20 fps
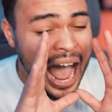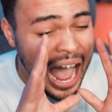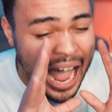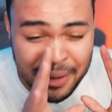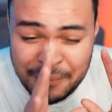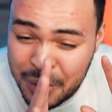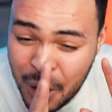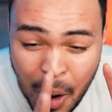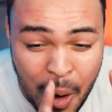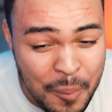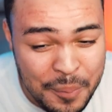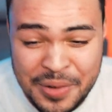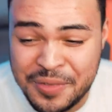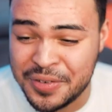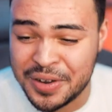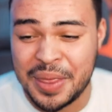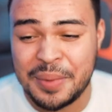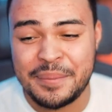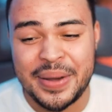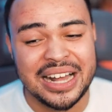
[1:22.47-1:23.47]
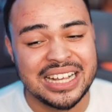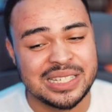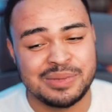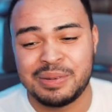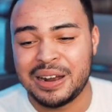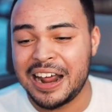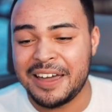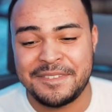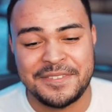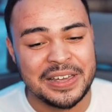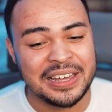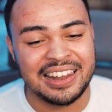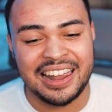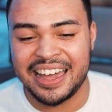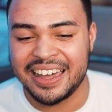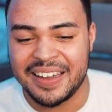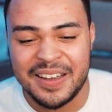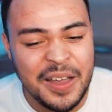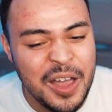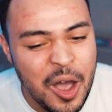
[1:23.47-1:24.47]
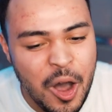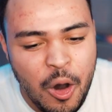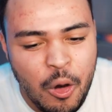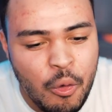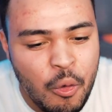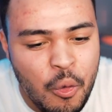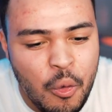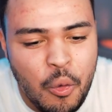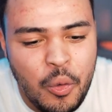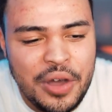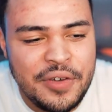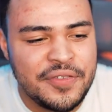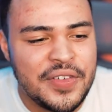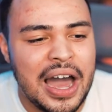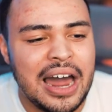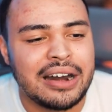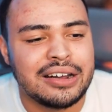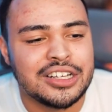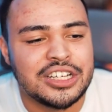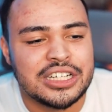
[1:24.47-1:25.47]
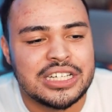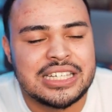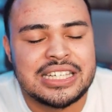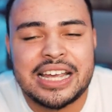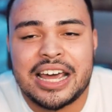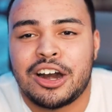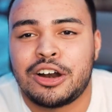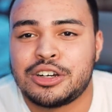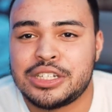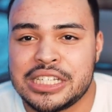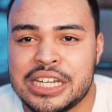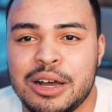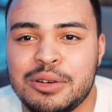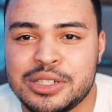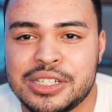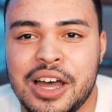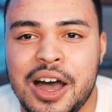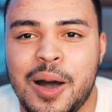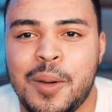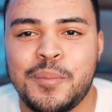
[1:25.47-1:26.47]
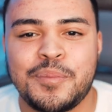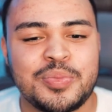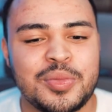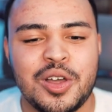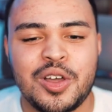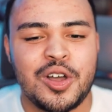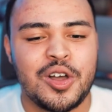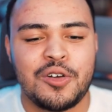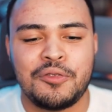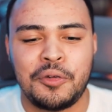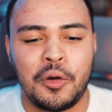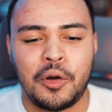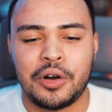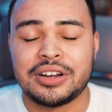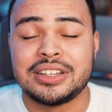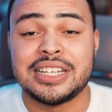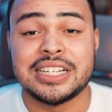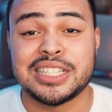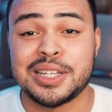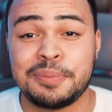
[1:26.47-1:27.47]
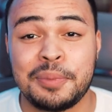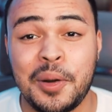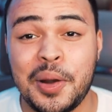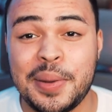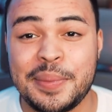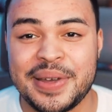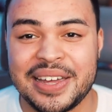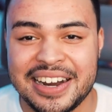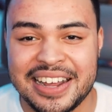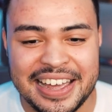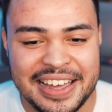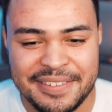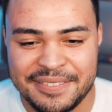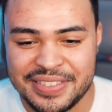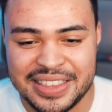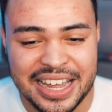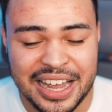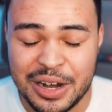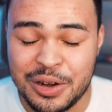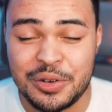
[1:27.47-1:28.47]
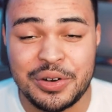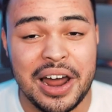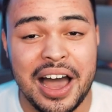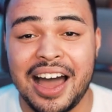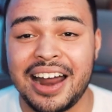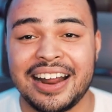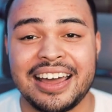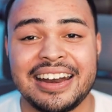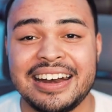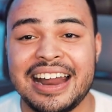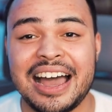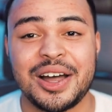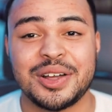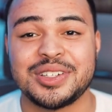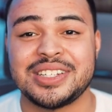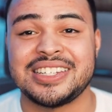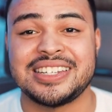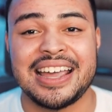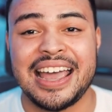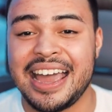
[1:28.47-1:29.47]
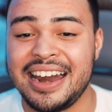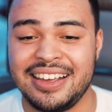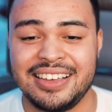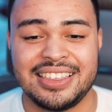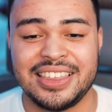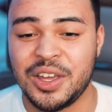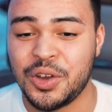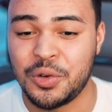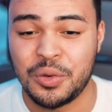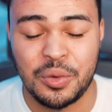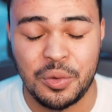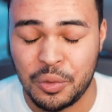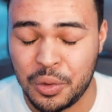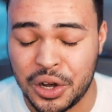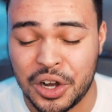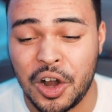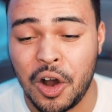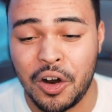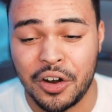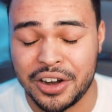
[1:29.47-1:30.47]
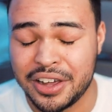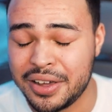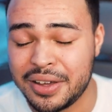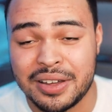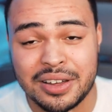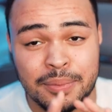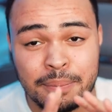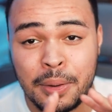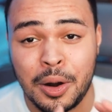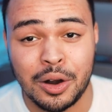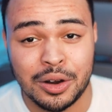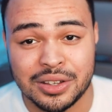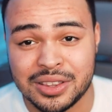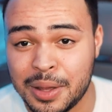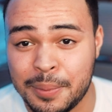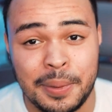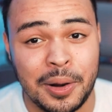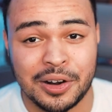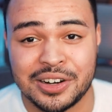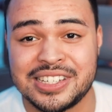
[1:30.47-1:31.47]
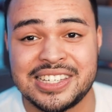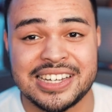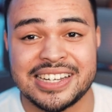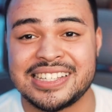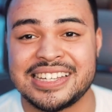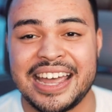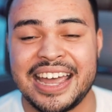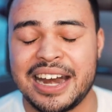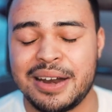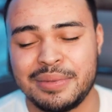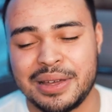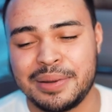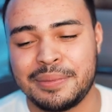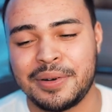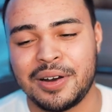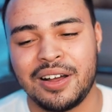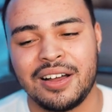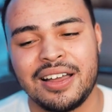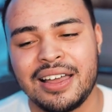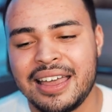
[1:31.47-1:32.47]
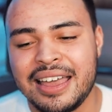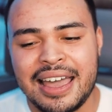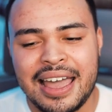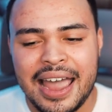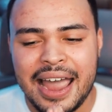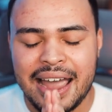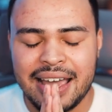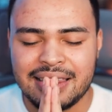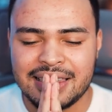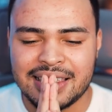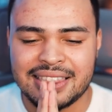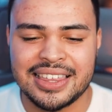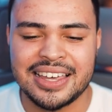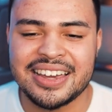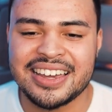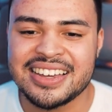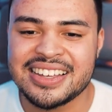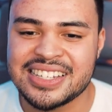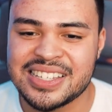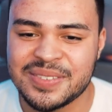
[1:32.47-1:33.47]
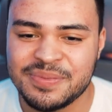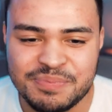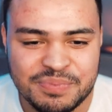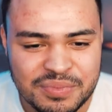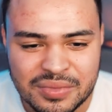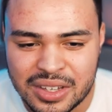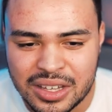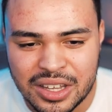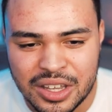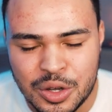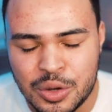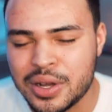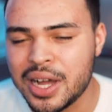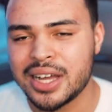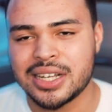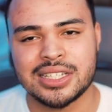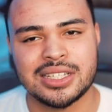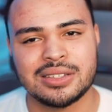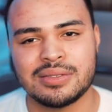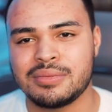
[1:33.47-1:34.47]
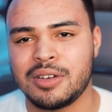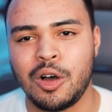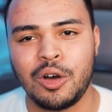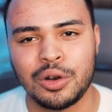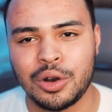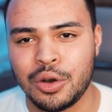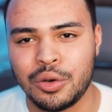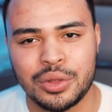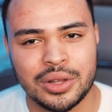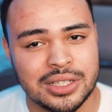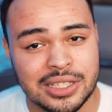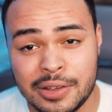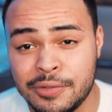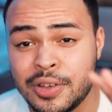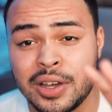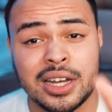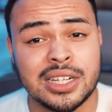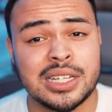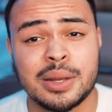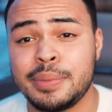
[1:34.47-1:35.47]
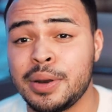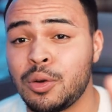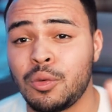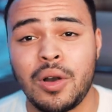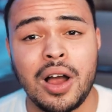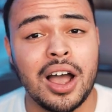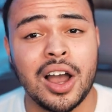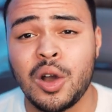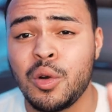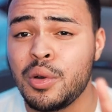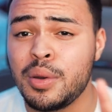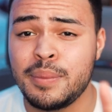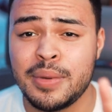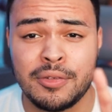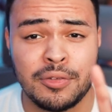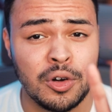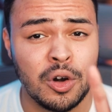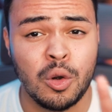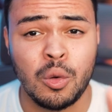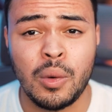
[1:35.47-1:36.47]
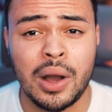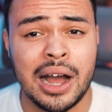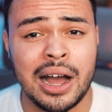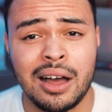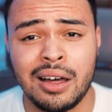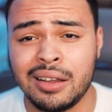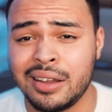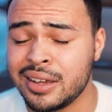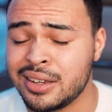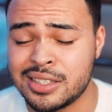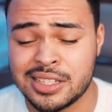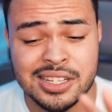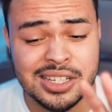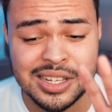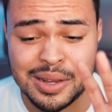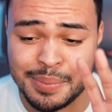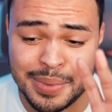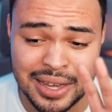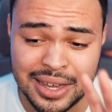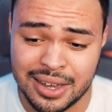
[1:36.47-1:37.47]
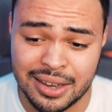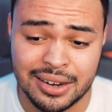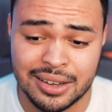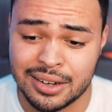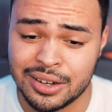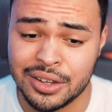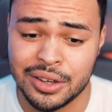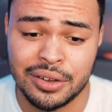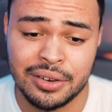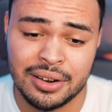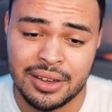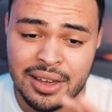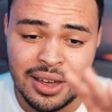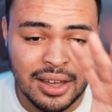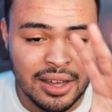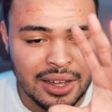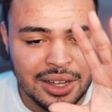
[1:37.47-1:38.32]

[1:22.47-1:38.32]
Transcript: I'm hoping for the best, but I feel like we've kind of just set ourselves up for disappointment if they do not announce anything regarding part the Part six anime, bro. And the thing is, you guys all know this. If you guys have been rocking with me for a while, like, since the beginning, dude,